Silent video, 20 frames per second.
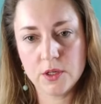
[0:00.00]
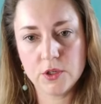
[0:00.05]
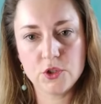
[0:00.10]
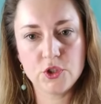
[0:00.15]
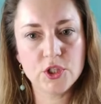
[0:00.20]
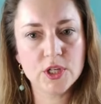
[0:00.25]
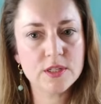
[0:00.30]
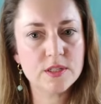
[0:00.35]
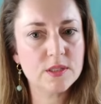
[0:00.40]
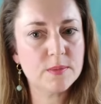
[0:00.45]

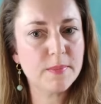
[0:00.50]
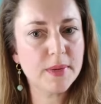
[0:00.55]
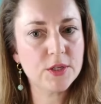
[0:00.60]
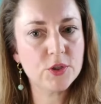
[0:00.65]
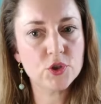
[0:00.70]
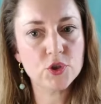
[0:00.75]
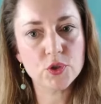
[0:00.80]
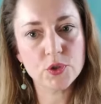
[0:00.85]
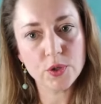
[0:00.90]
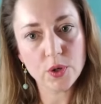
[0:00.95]
Just
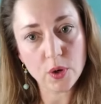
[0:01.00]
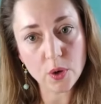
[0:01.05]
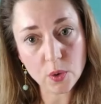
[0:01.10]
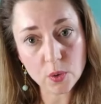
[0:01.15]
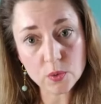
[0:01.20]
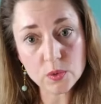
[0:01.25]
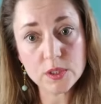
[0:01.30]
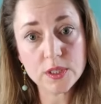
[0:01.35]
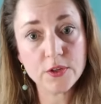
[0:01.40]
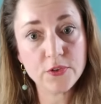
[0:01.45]
mention
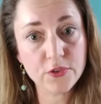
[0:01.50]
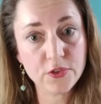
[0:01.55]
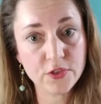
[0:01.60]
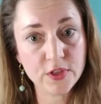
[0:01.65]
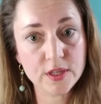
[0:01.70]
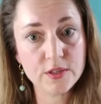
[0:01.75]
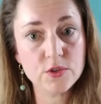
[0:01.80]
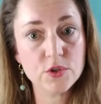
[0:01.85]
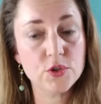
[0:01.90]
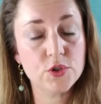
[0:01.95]
only
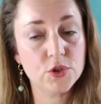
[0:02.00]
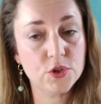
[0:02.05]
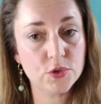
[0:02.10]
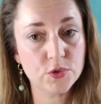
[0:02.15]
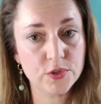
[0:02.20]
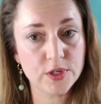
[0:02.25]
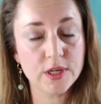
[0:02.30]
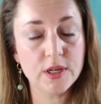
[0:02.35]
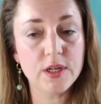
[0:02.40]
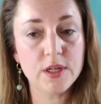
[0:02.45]
things you
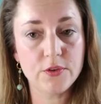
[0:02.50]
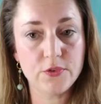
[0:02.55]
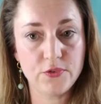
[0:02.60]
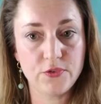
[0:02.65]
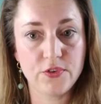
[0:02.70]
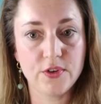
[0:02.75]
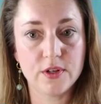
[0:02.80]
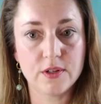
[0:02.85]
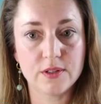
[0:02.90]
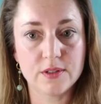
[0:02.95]
really
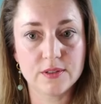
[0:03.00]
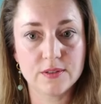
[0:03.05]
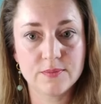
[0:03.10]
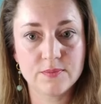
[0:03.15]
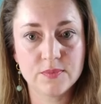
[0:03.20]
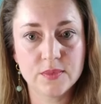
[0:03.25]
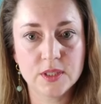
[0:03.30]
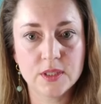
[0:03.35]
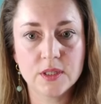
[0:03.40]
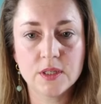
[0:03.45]
feel.
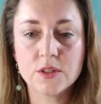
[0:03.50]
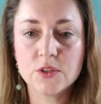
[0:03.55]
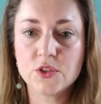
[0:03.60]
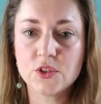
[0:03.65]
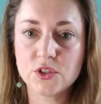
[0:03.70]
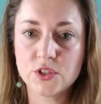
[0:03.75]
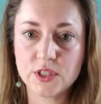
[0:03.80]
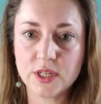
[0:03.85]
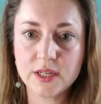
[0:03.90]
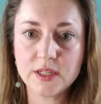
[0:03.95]

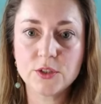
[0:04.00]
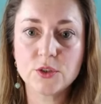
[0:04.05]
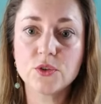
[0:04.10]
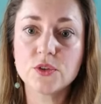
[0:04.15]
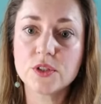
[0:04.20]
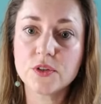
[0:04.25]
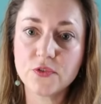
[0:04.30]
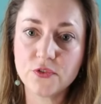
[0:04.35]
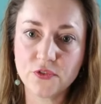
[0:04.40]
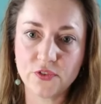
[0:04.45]
Stick to
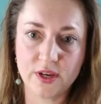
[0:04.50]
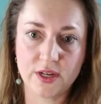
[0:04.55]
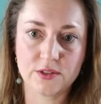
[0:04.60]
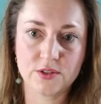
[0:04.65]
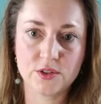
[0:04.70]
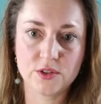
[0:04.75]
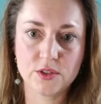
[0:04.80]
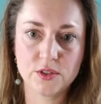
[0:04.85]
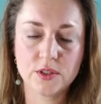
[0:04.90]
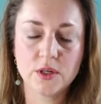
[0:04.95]
the
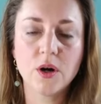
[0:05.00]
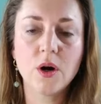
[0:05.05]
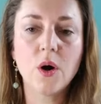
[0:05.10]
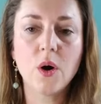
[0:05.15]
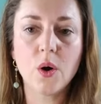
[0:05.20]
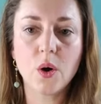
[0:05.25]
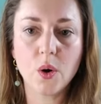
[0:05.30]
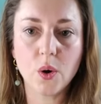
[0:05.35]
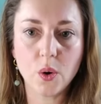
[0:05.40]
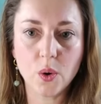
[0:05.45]
facts,
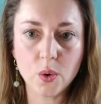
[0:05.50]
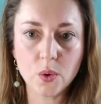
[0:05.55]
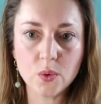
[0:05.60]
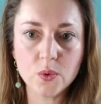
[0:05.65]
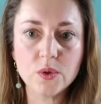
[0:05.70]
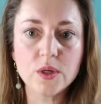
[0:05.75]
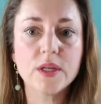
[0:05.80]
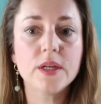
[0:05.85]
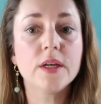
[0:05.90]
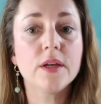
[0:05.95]

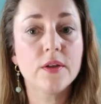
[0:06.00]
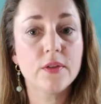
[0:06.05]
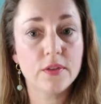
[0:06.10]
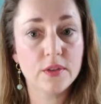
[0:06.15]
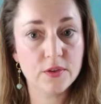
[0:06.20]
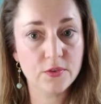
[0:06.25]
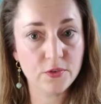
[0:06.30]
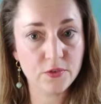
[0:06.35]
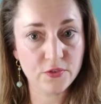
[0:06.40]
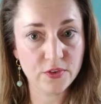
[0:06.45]
only
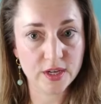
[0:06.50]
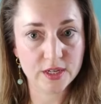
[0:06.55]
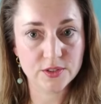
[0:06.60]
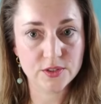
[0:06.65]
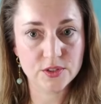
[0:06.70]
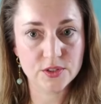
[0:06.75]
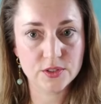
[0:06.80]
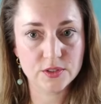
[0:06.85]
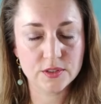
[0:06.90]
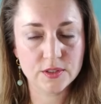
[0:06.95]
the
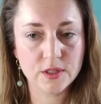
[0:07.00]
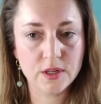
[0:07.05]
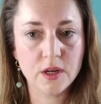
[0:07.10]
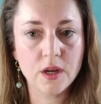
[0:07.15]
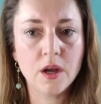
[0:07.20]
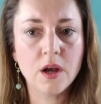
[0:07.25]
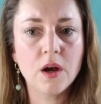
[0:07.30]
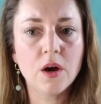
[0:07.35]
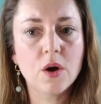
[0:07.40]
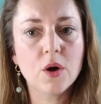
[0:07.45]
facts.
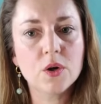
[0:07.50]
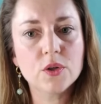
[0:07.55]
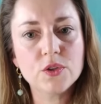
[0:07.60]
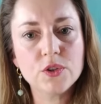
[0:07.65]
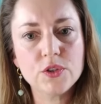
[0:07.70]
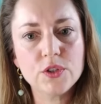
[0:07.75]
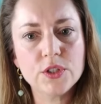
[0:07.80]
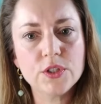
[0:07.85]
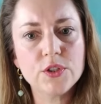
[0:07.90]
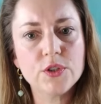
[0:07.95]

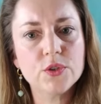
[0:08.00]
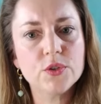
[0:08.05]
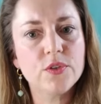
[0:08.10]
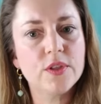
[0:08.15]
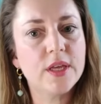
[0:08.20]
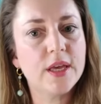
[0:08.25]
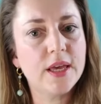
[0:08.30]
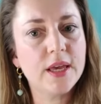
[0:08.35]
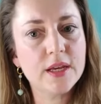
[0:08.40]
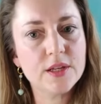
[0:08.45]
Continue
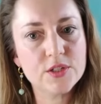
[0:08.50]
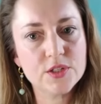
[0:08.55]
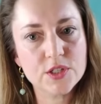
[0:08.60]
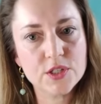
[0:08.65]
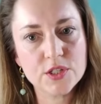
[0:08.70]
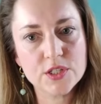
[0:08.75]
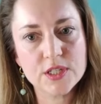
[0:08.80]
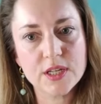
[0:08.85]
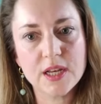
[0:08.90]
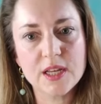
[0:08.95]
the
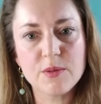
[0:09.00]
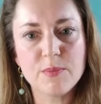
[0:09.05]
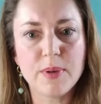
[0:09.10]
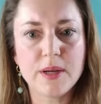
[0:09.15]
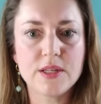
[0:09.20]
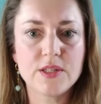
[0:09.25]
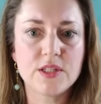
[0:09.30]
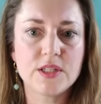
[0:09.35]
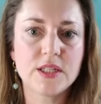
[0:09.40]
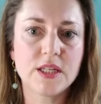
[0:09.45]
exercise
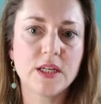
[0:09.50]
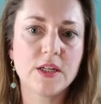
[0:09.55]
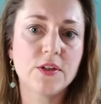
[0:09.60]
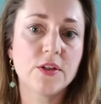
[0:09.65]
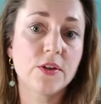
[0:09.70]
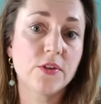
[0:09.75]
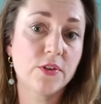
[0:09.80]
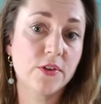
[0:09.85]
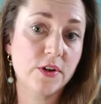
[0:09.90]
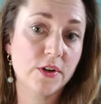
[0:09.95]
by
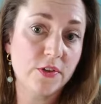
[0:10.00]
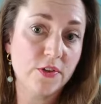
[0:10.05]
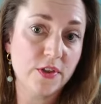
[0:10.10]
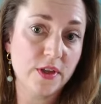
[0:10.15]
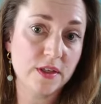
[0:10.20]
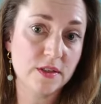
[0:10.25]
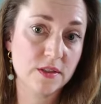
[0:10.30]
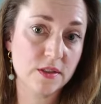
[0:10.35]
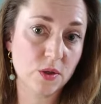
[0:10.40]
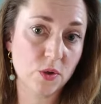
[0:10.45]
saying three
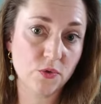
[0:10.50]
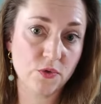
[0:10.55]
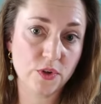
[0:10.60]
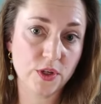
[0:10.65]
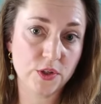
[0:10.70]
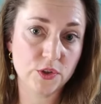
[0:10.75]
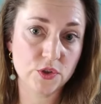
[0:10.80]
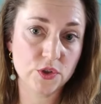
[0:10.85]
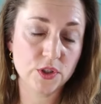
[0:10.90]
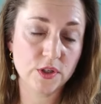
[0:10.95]
things of
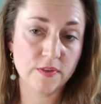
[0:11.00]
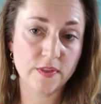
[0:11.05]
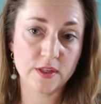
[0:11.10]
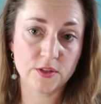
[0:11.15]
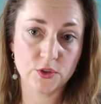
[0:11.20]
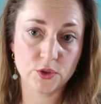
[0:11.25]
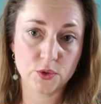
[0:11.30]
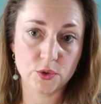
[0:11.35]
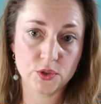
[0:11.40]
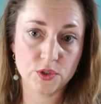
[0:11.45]
each
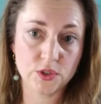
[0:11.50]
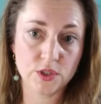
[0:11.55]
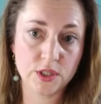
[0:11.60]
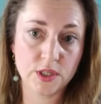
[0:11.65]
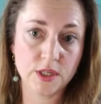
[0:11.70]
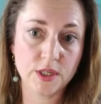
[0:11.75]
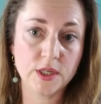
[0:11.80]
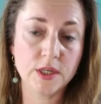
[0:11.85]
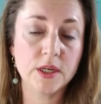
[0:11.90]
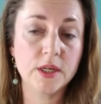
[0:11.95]
that you
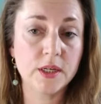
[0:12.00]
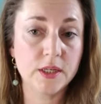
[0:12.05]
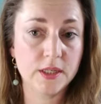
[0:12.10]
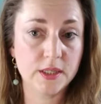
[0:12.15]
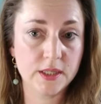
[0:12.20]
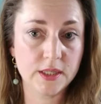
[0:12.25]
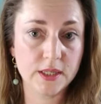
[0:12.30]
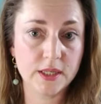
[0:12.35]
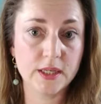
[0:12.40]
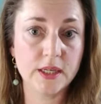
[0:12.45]
see,
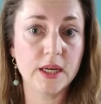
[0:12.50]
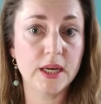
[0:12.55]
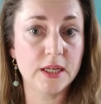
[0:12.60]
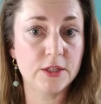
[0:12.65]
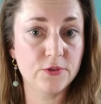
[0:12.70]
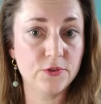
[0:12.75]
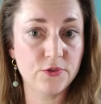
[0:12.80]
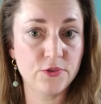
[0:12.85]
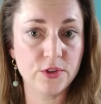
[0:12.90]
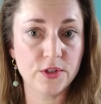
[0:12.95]
hear,
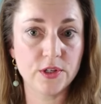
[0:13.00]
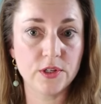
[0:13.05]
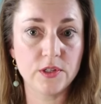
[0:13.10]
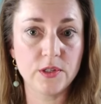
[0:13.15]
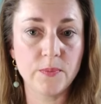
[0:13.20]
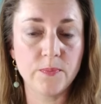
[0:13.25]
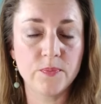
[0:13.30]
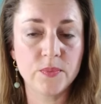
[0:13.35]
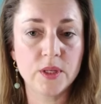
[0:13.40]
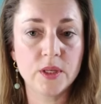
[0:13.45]
and feel.